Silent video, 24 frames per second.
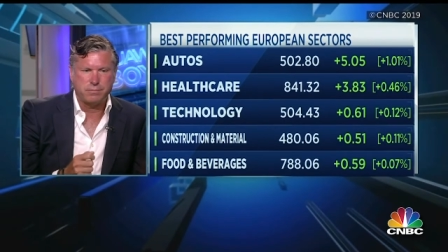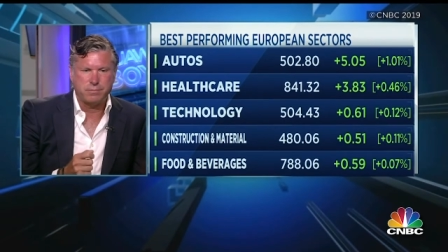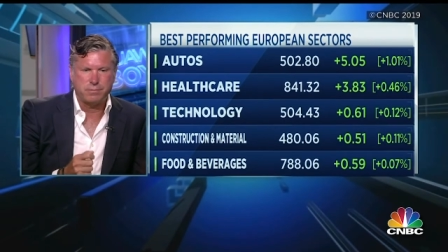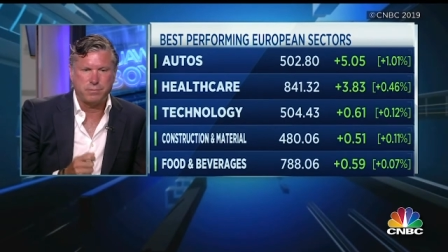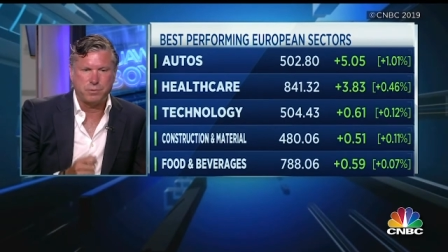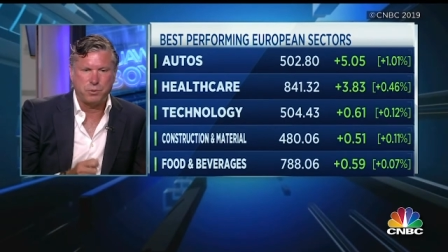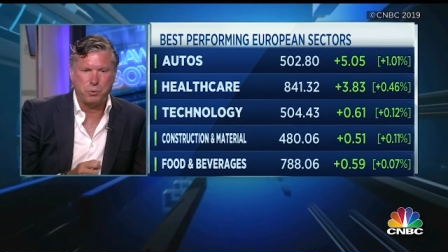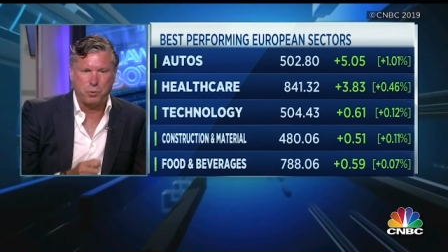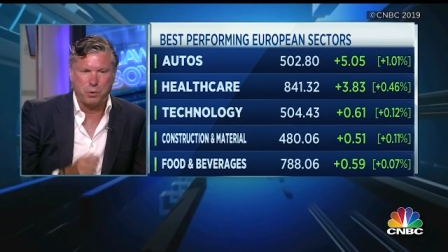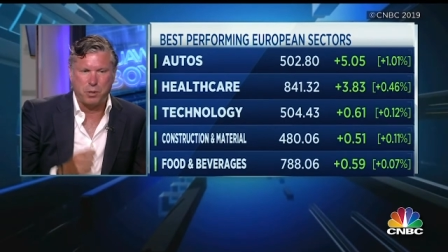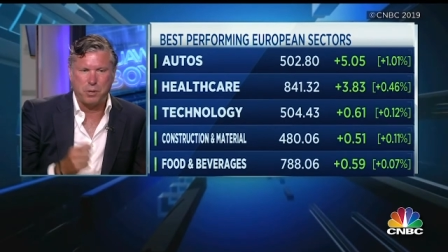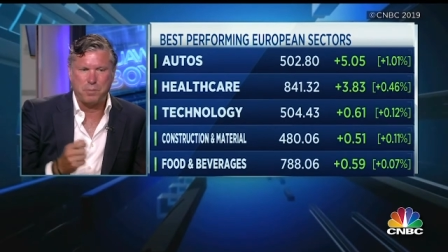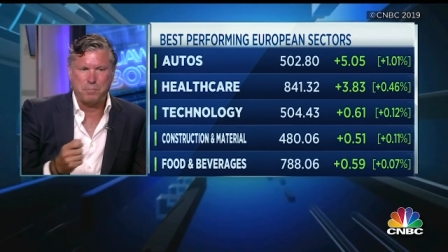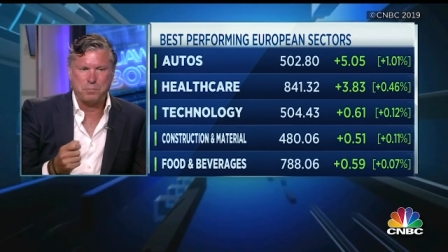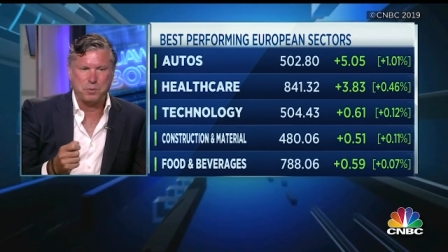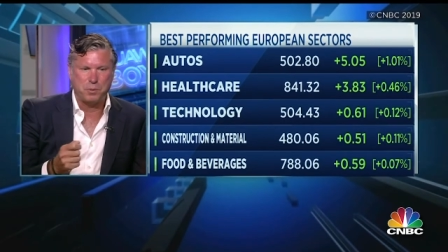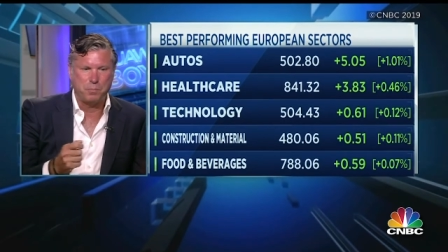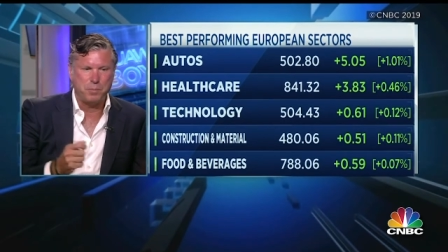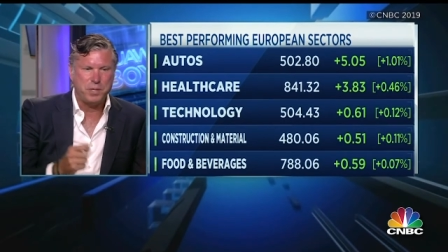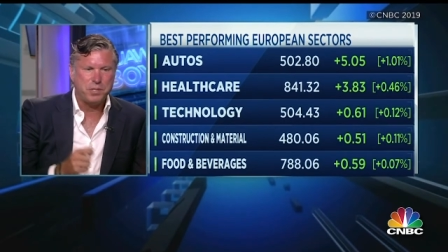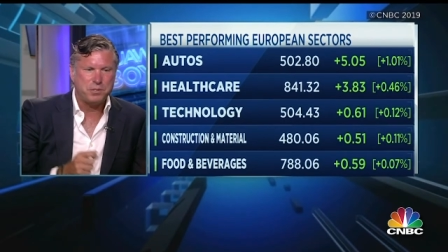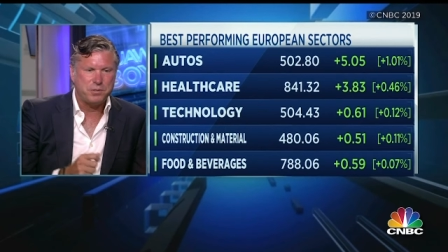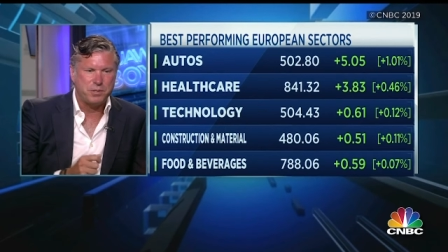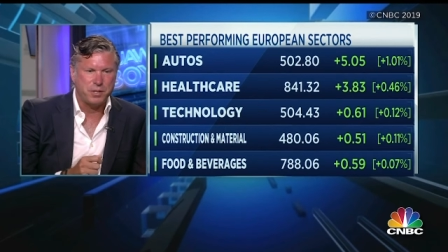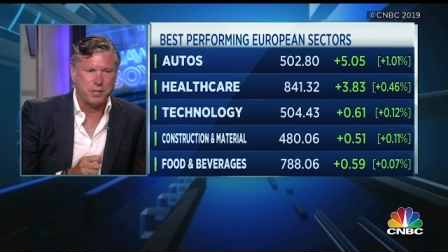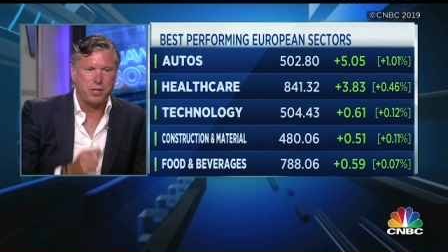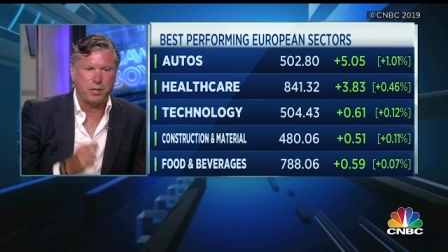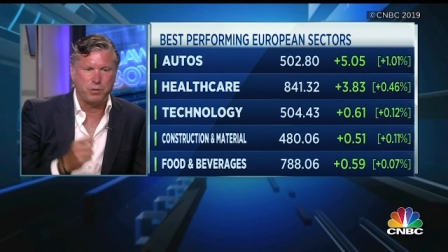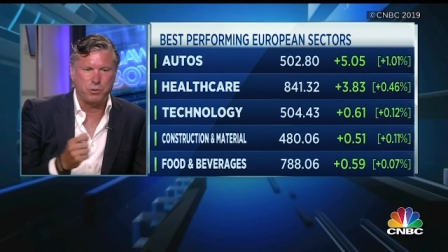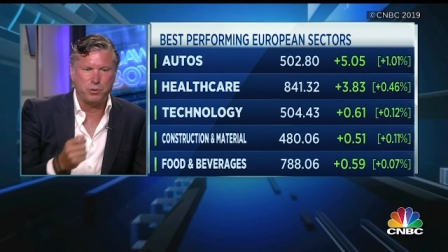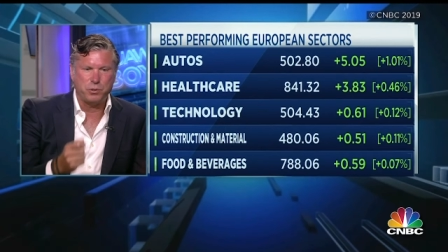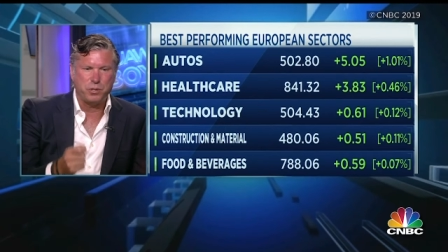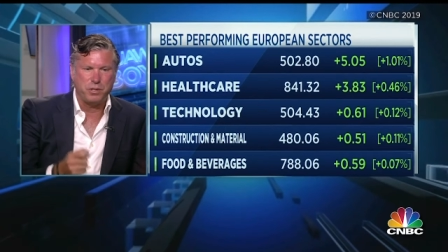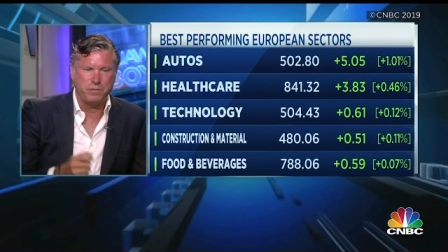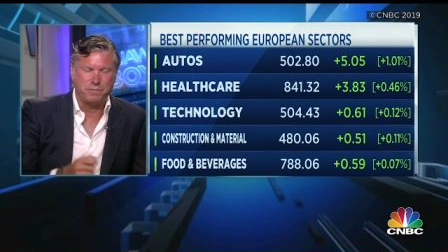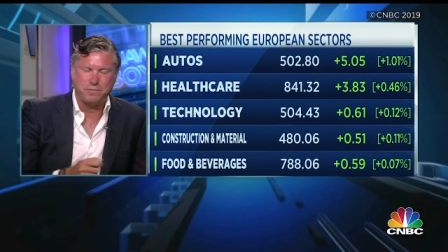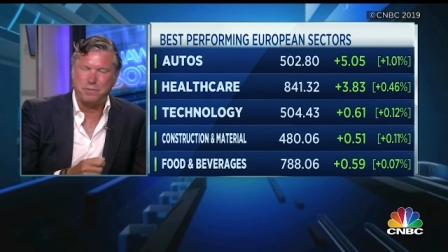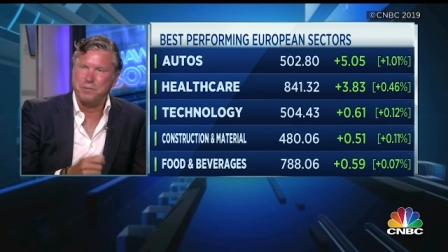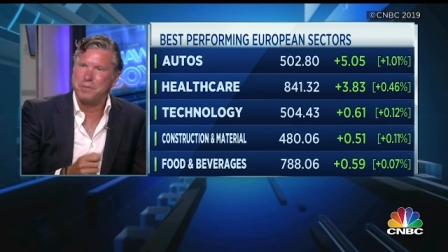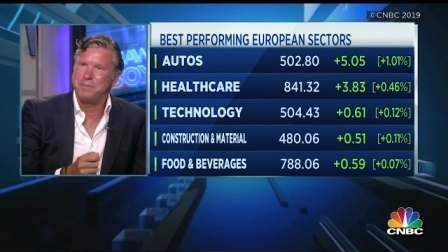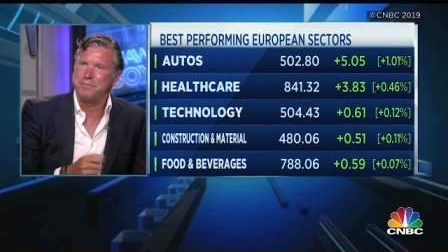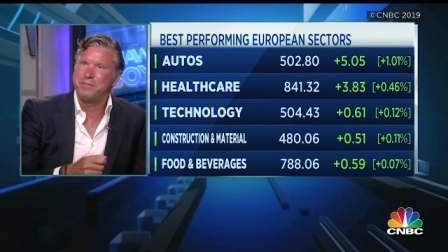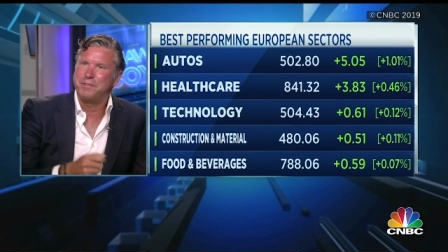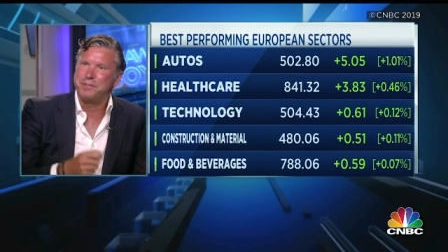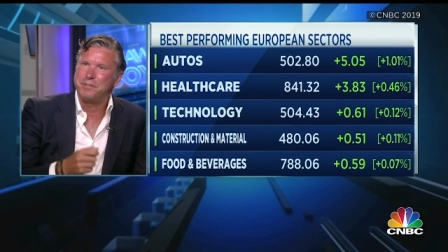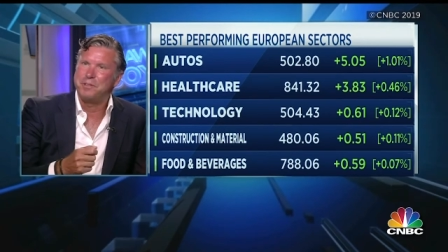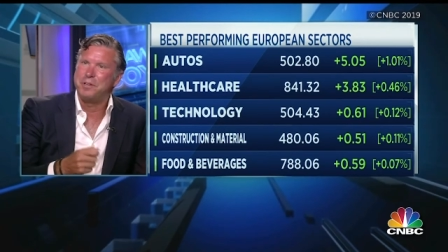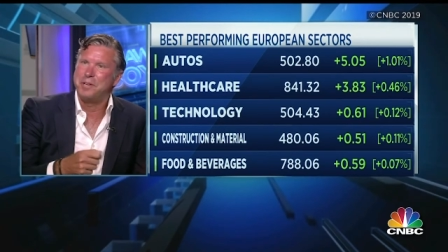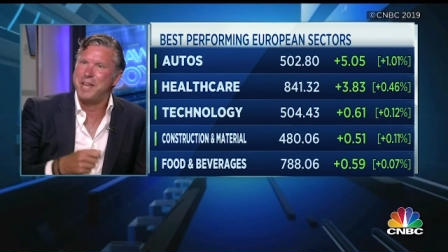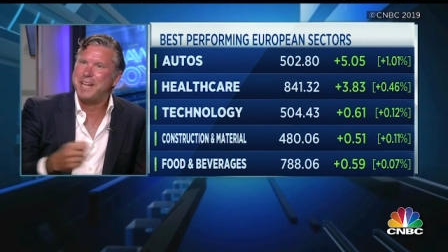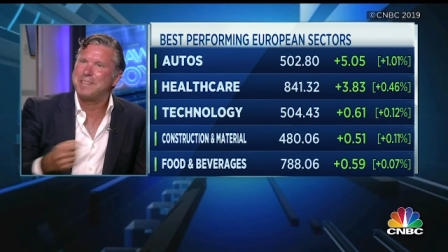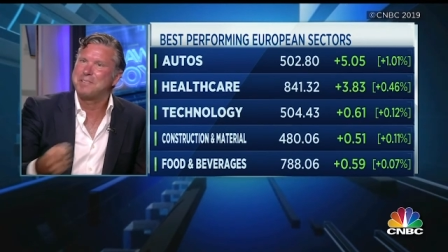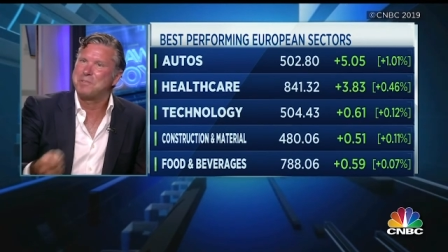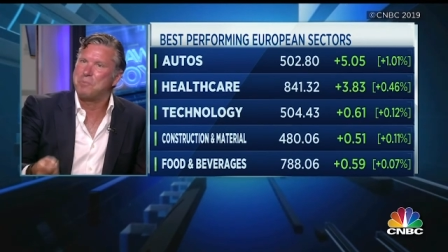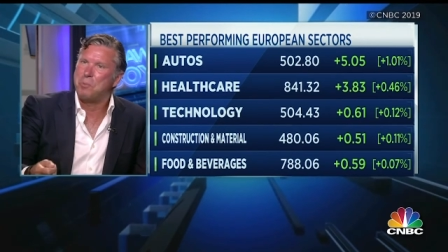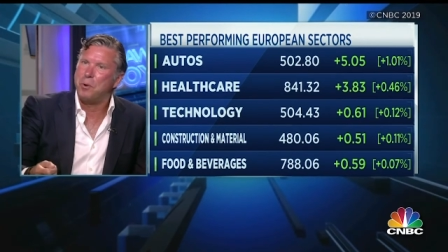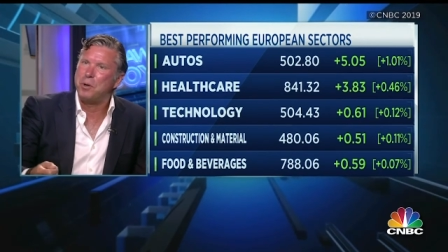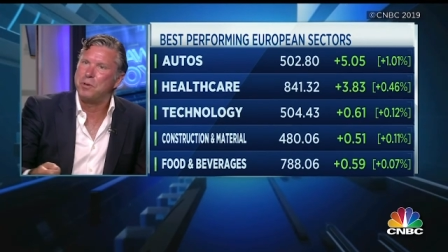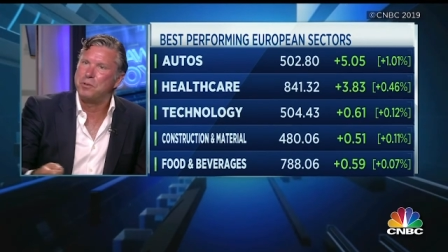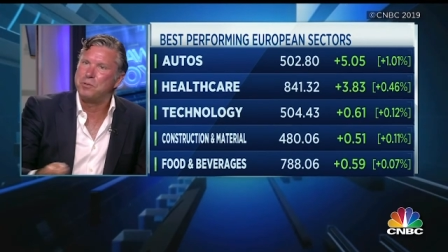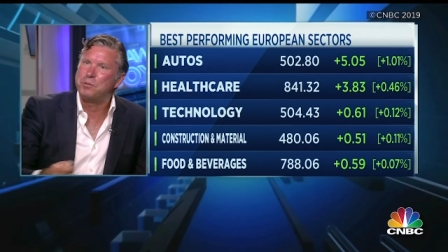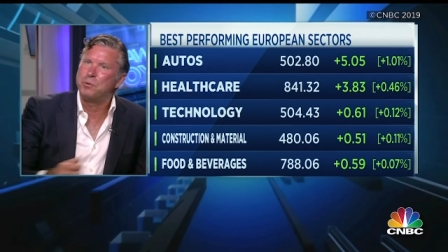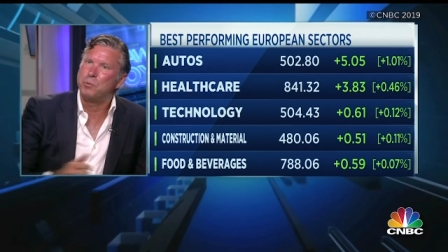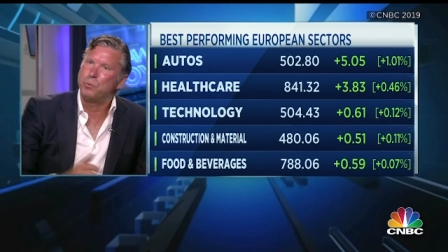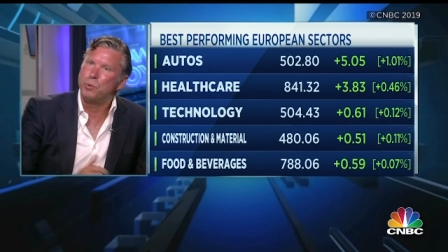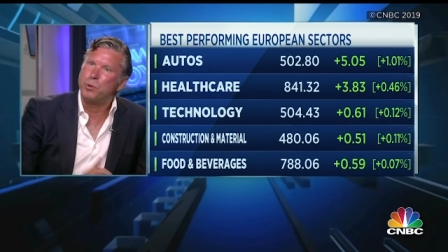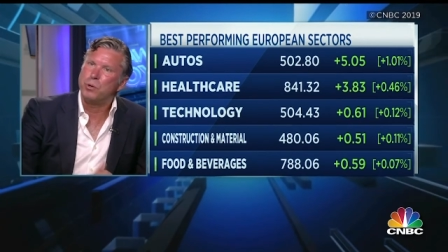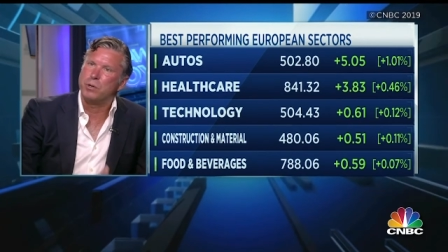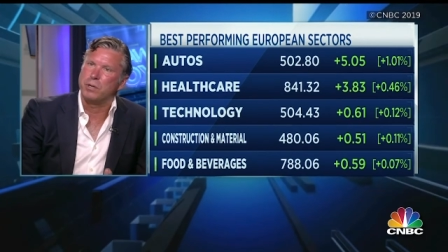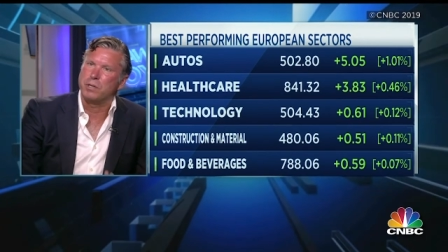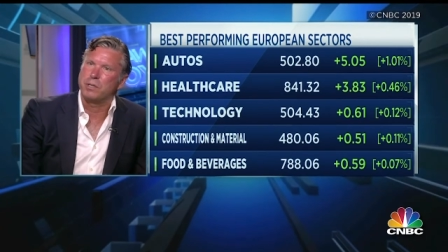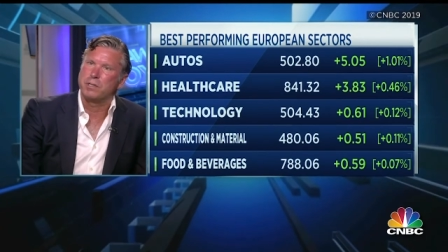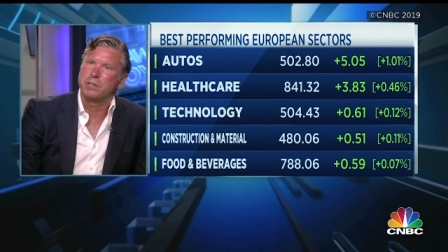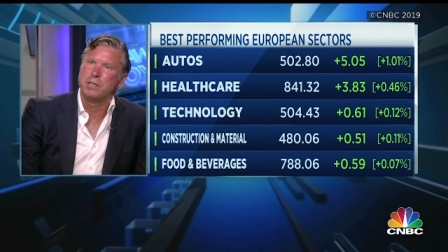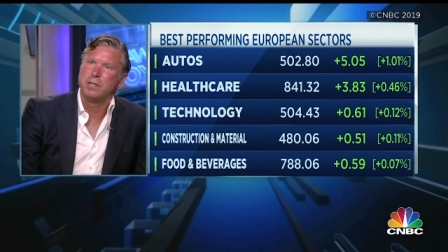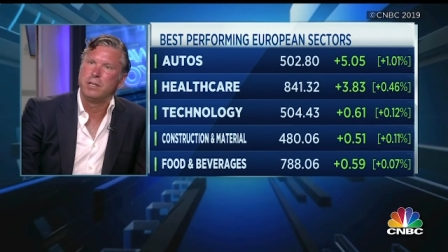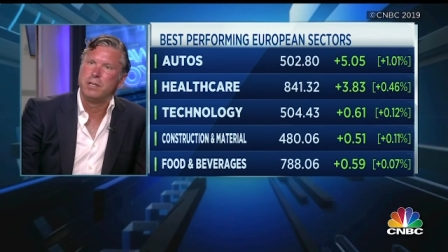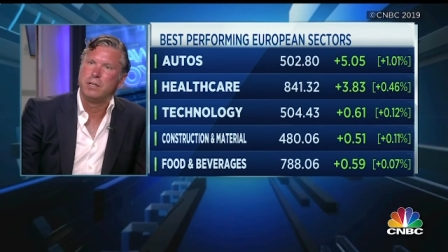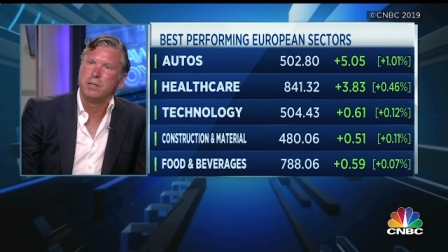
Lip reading: who are optimistic are looking for the next one to work.